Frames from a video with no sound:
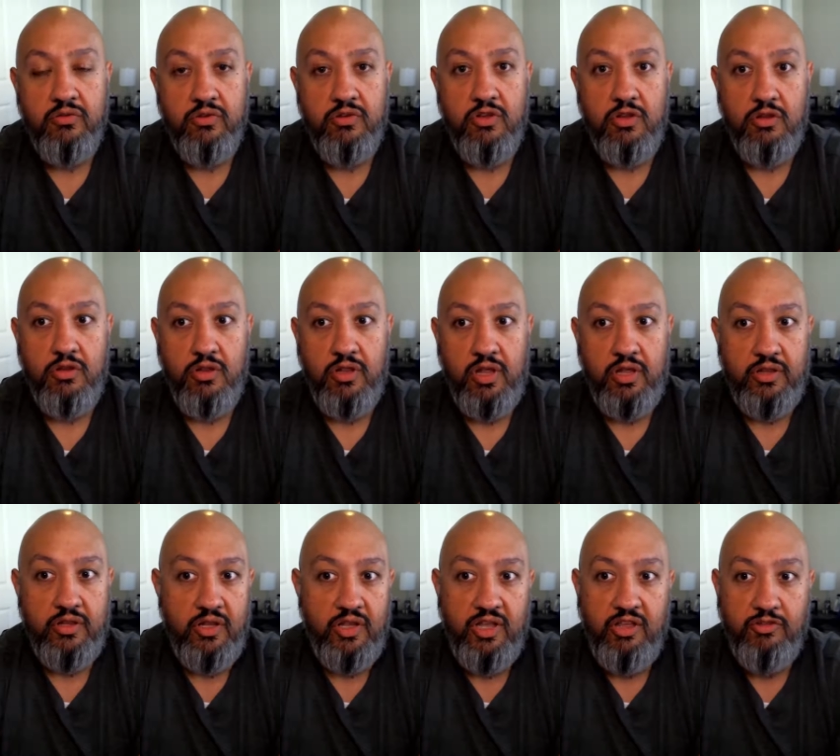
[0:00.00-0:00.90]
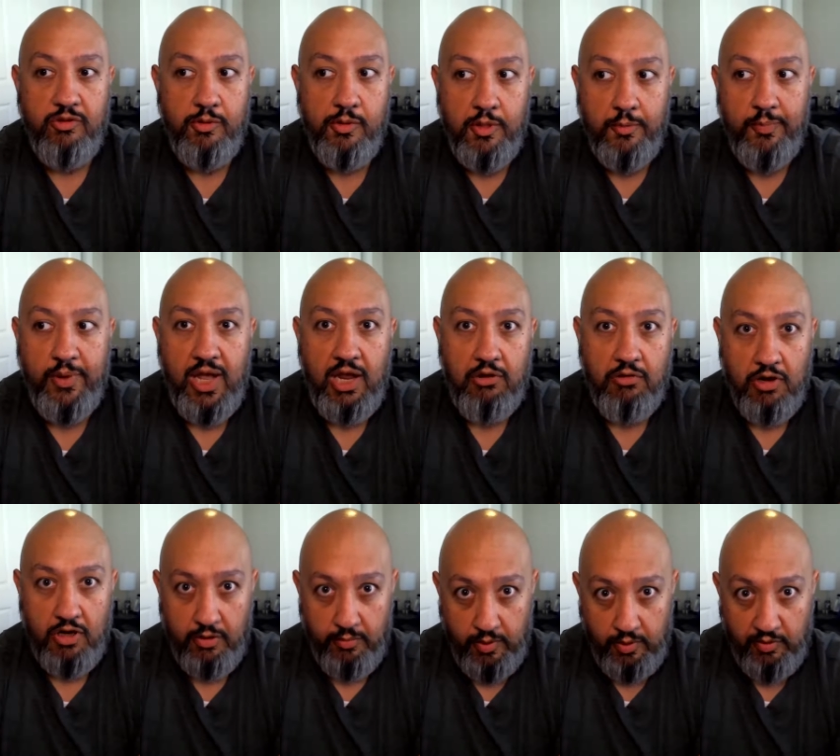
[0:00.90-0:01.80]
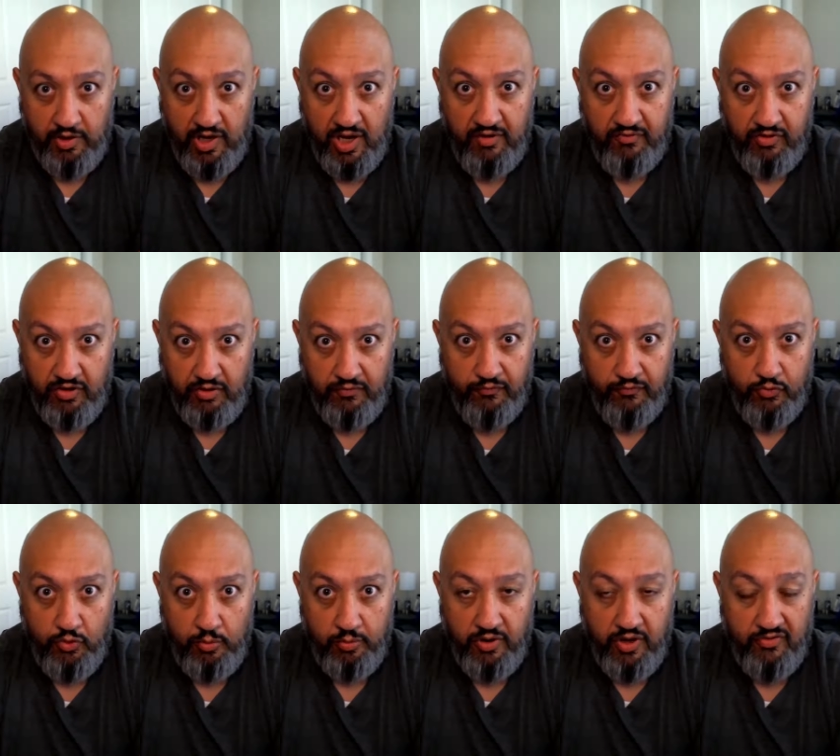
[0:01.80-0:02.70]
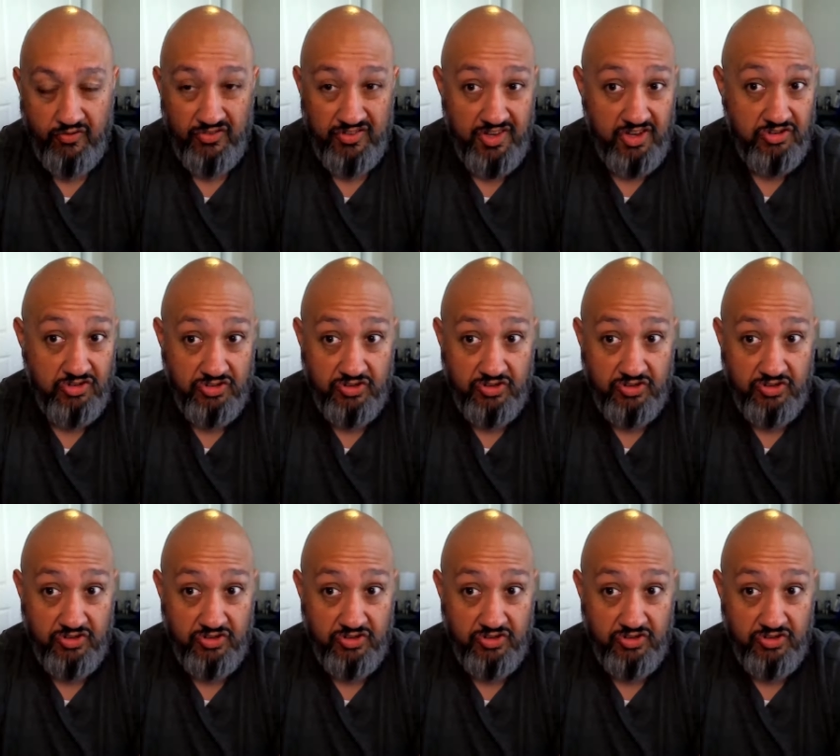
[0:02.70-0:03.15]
So that it gives me the background to be able to have an informed conversation.